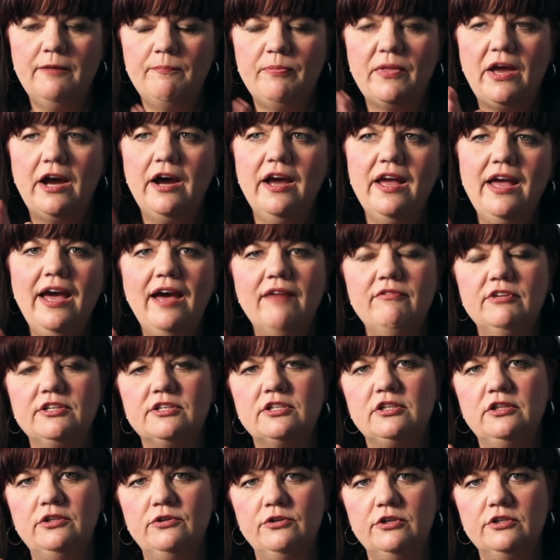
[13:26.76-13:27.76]
I
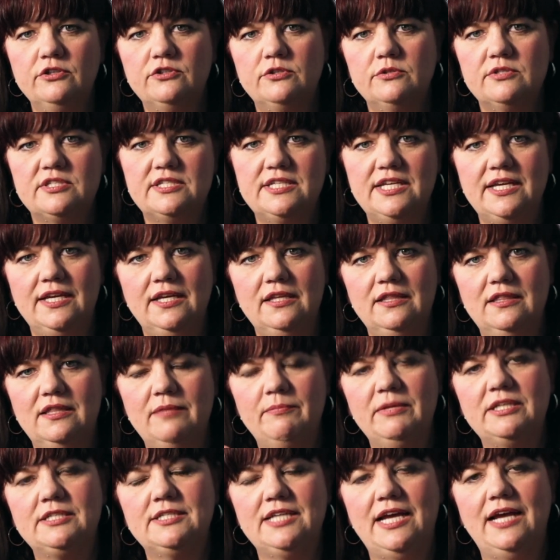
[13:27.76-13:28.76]
haven't learned to sing the
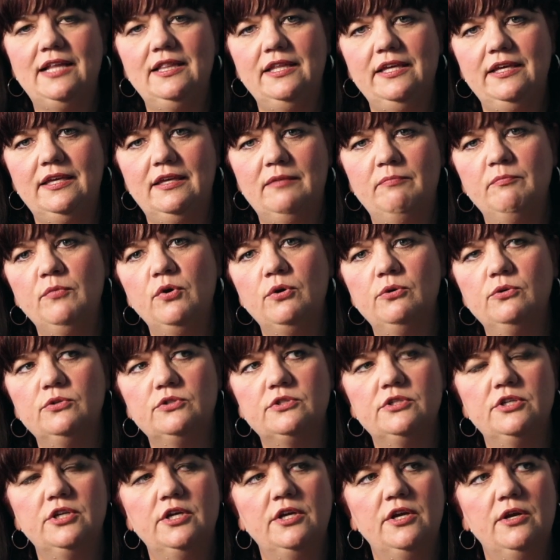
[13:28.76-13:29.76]
metallic
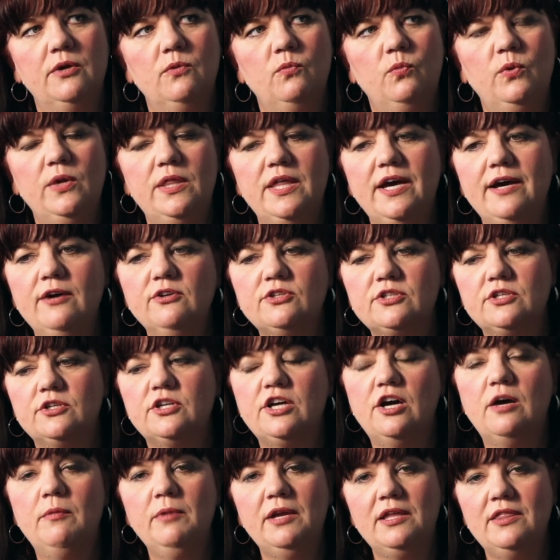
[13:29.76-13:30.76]
mode without
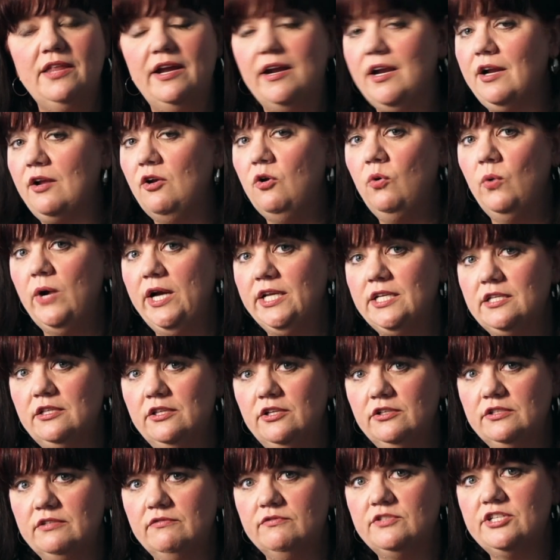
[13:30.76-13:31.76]
coming there quite a
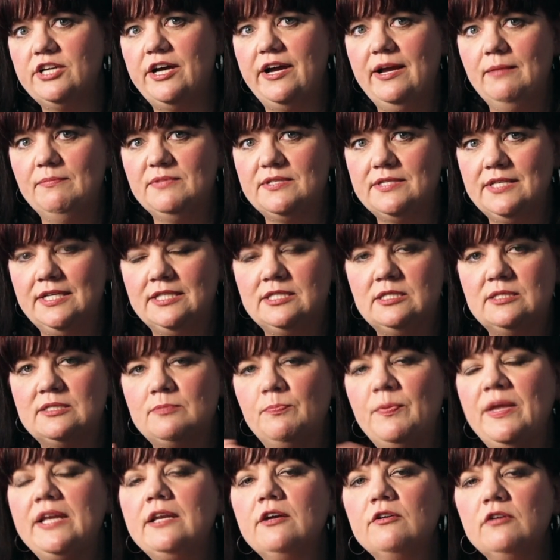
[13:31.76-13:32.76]
lot of times. It's
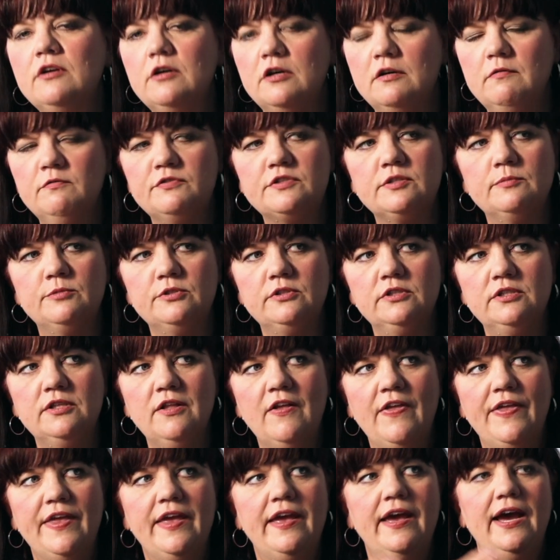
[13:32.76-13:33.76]
been
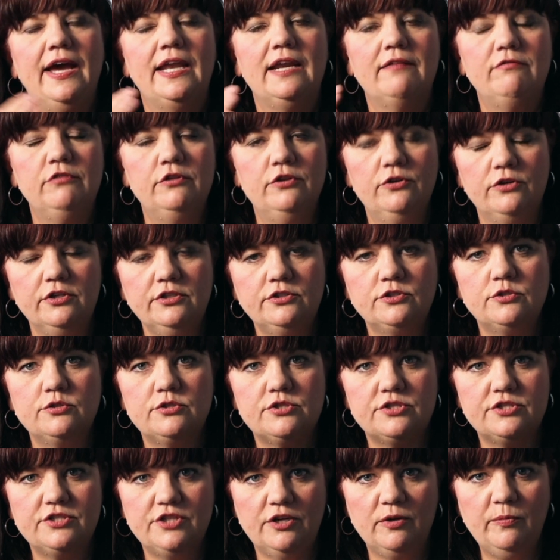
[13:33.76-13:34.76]
uncomfortable, and I've learned to
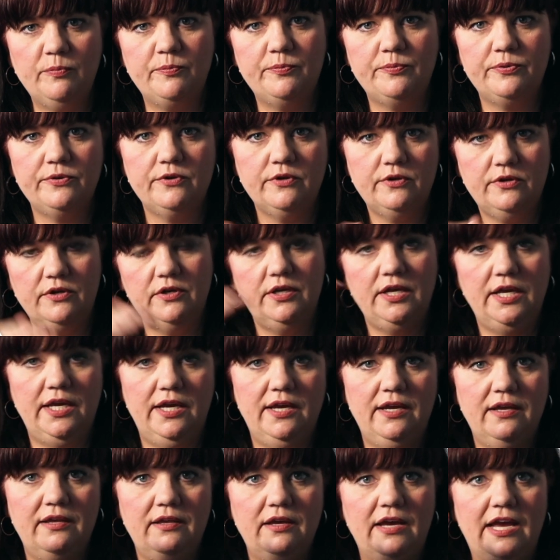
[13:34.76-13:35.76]
stop
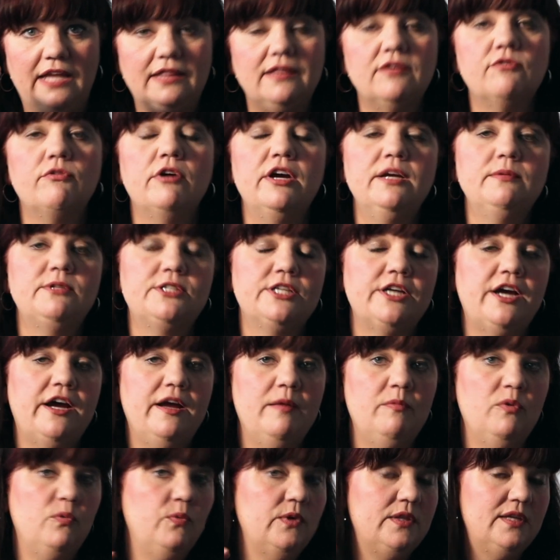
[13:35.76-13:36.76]
at the right
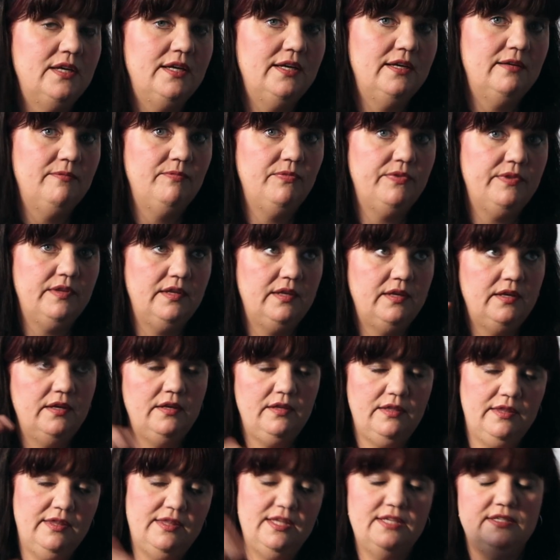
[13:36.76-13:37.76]
time with
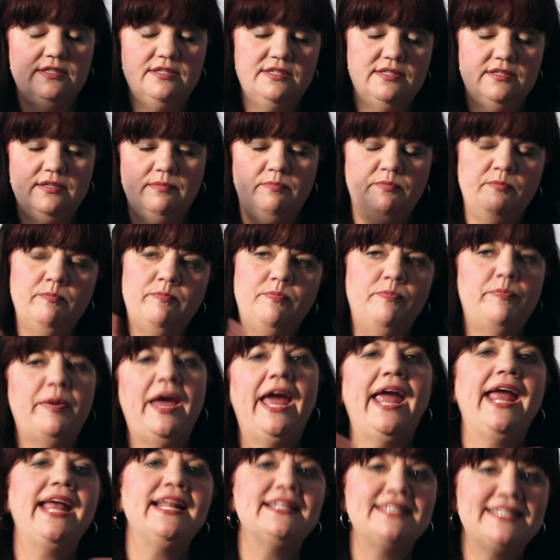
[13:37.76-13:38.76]
this
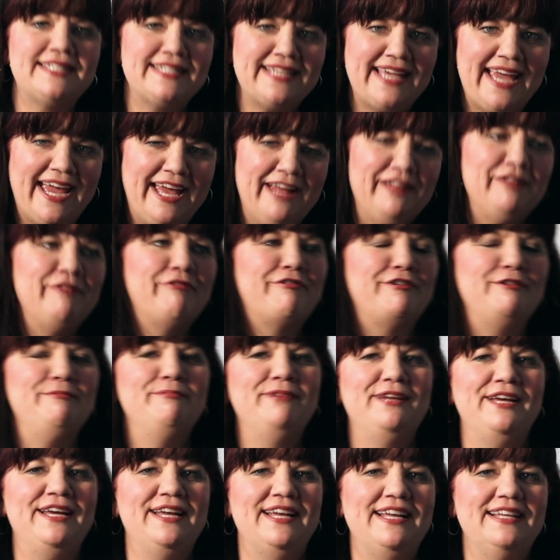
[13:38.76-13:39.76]
pain scale from
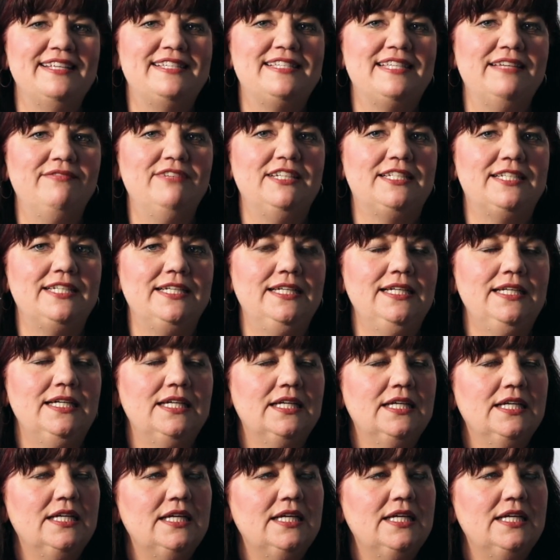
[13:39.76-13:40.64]
CVT.